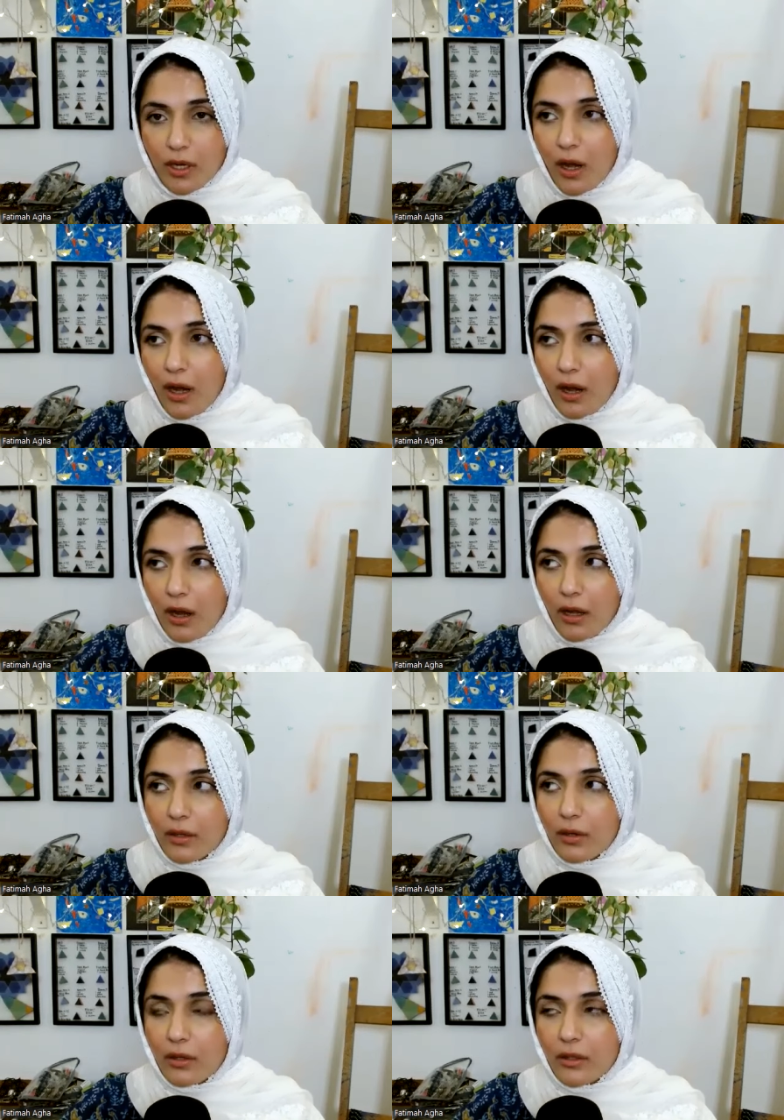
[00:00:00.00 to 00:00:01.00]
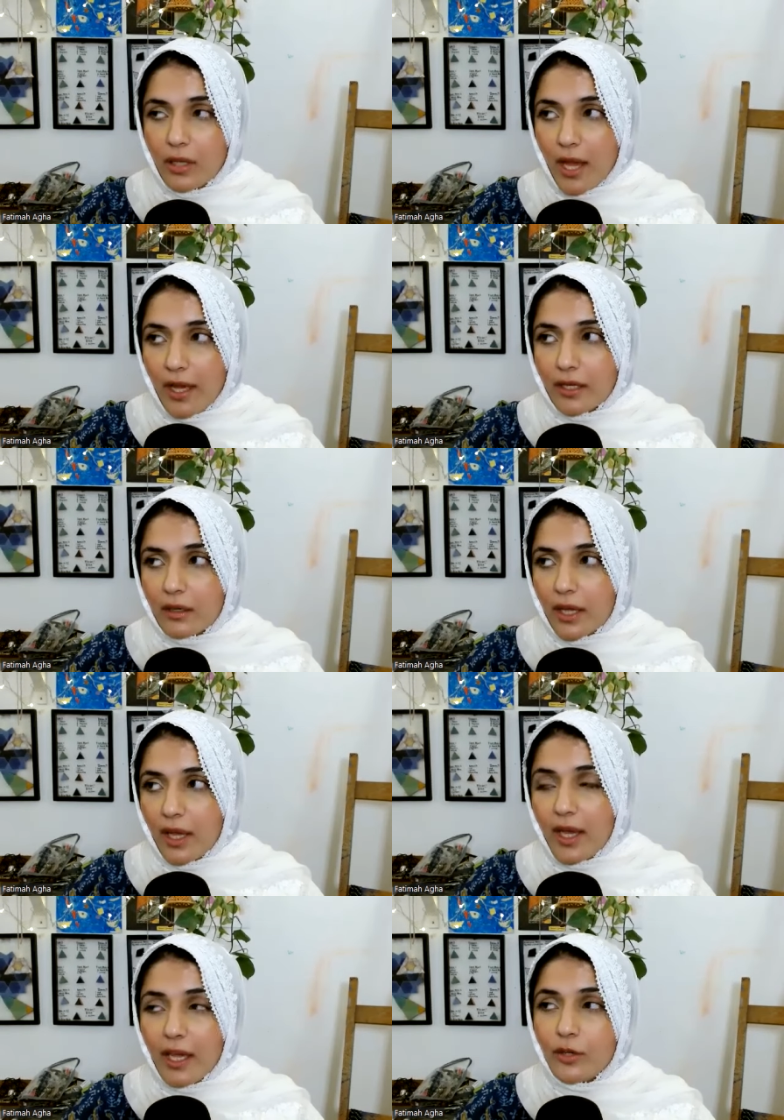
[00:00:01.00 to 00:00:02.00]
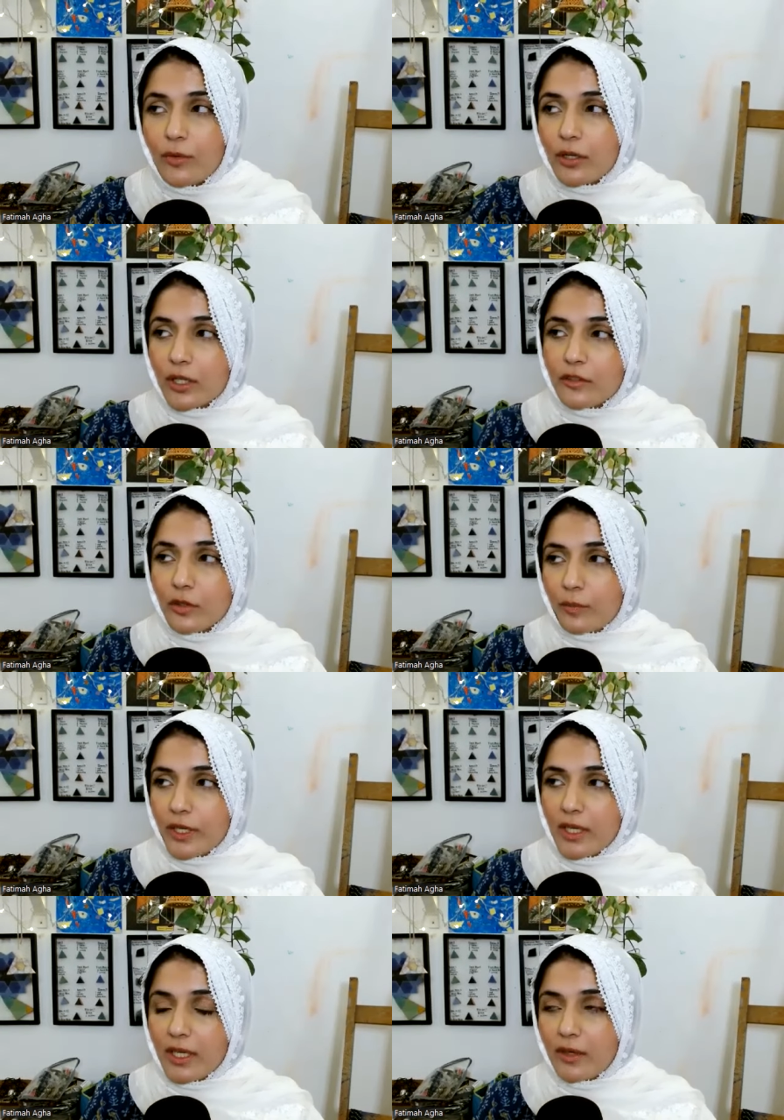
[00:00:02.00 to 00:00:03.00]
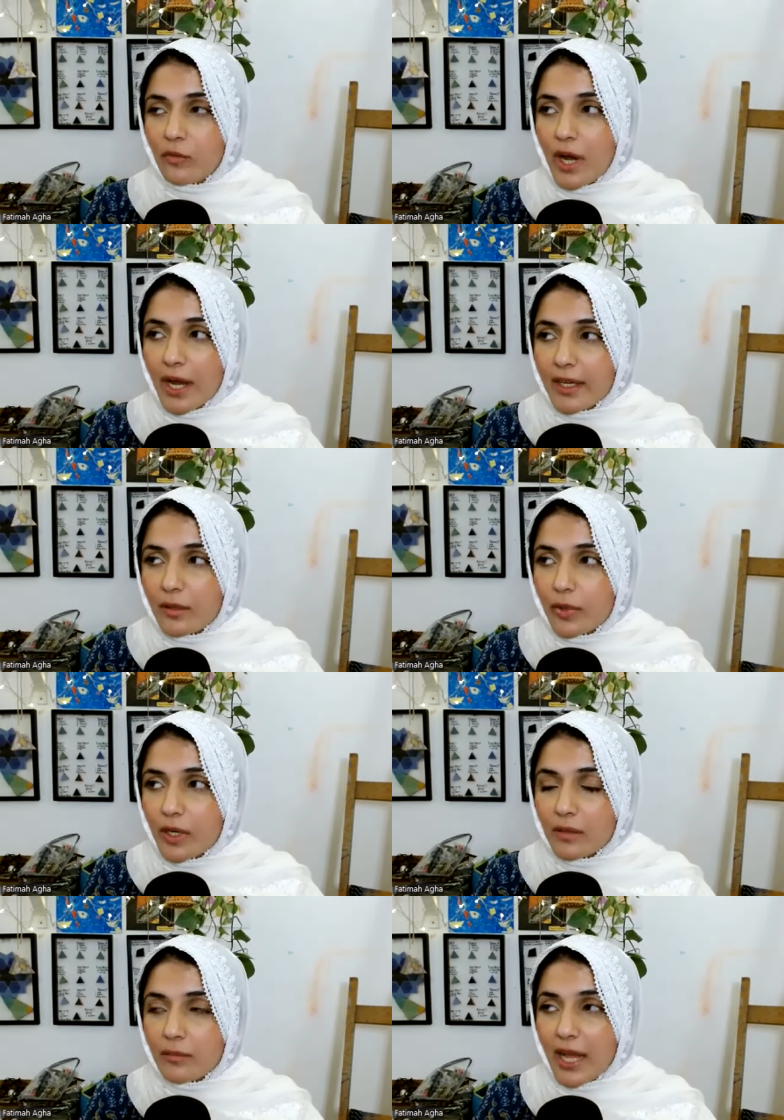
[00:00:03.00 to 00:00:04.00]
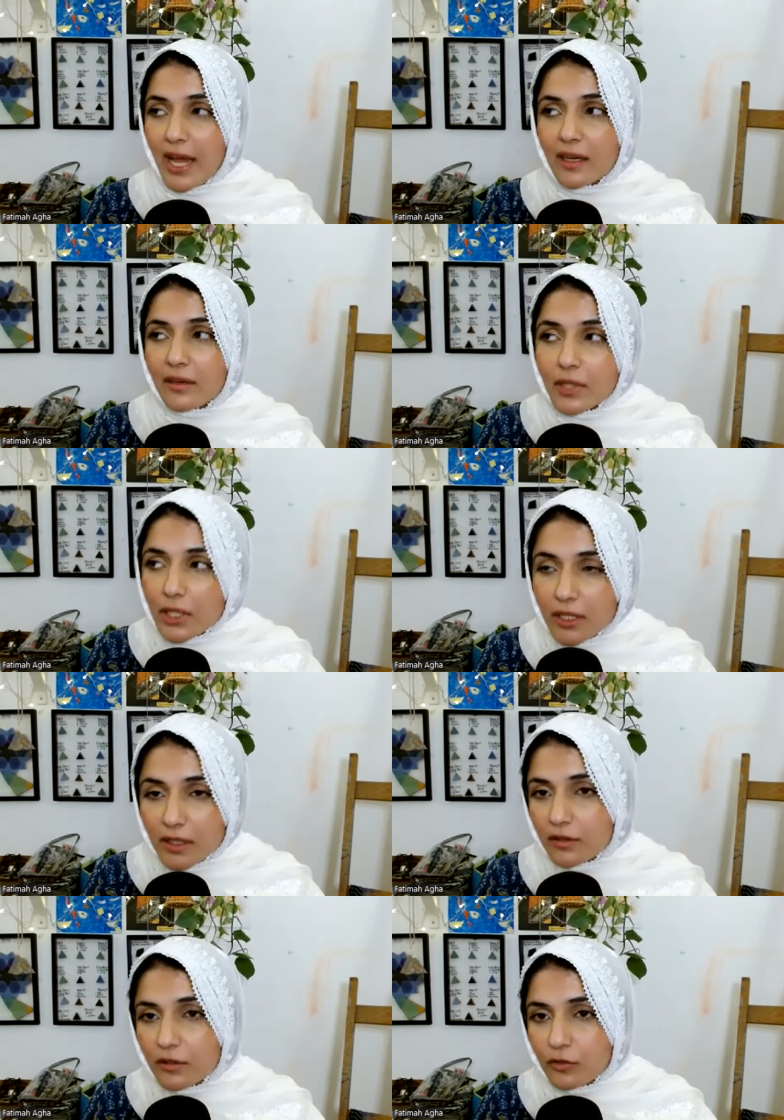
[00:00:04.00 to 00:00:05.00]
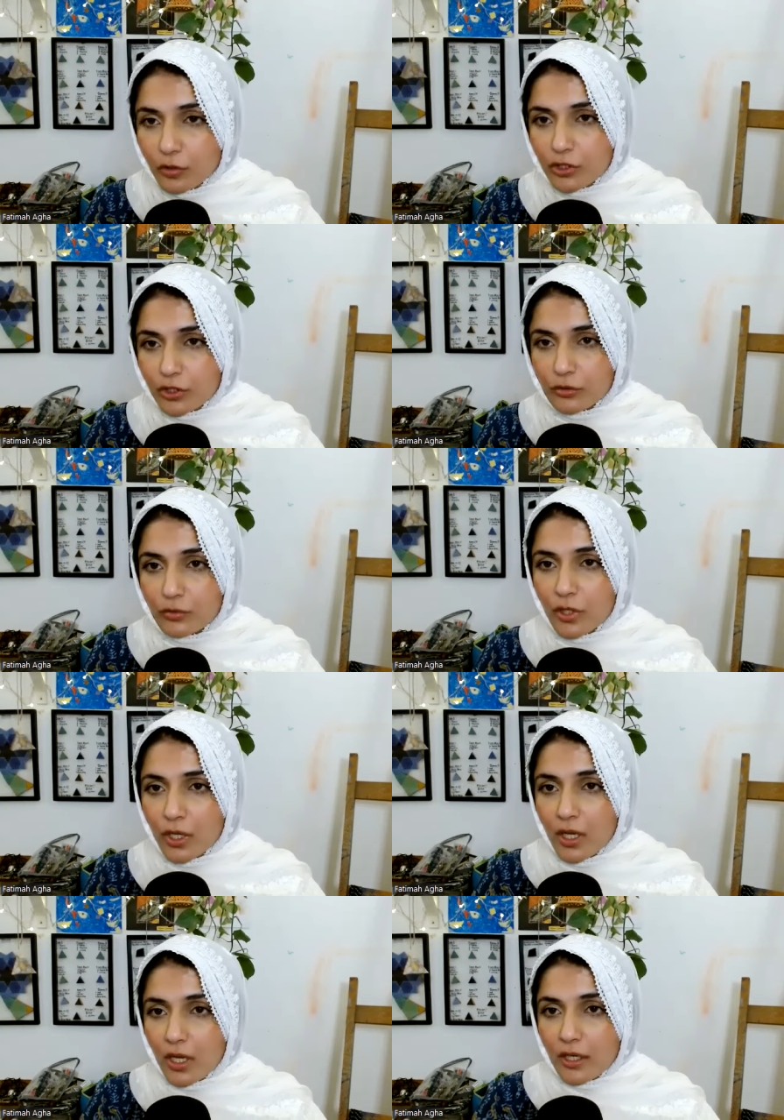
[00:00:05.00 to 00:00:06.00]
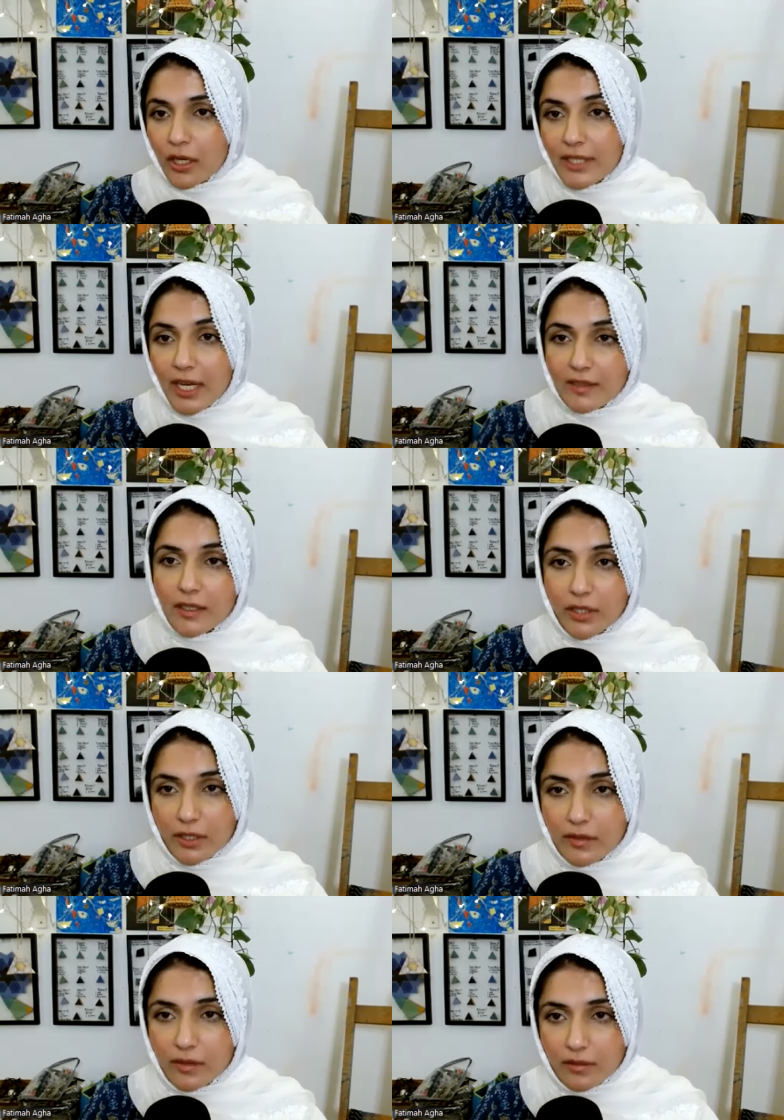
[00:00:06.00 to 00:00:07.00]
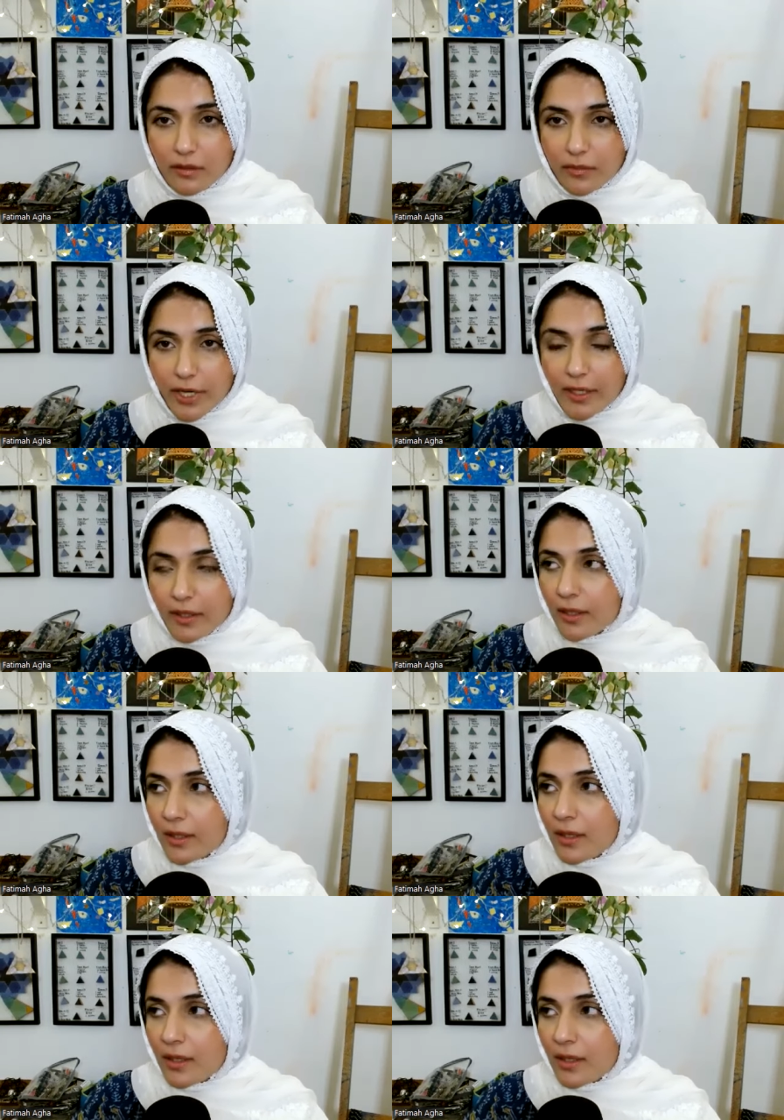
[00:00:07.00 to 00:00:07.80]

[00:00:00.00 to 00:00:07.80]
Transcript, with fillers: uh, like, hey, you were looking so pretty in white, but black really doesn't suit you. Now that's a criticism, right?